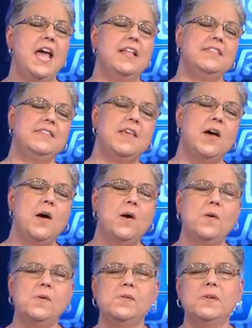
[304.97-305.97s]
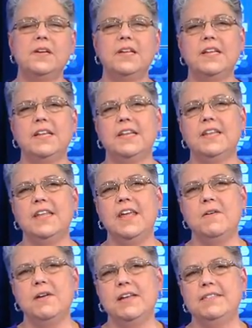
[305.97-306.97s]
And so the
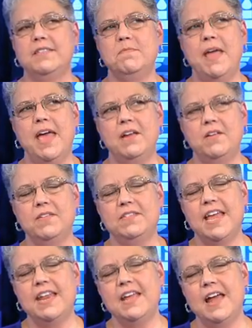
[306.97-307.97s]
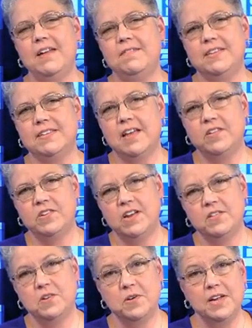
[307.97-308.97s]
hearings, the panels, any kind of discussion
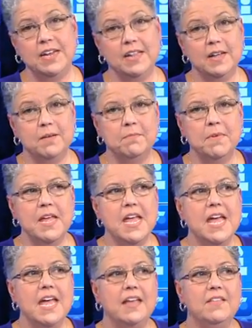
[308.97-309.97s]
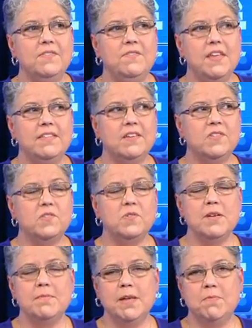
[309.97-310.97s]
on the curriculum is, is
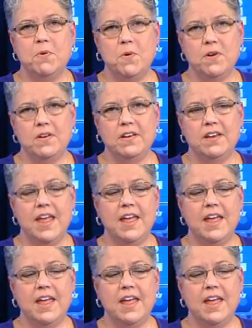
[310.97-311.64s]
extremely important.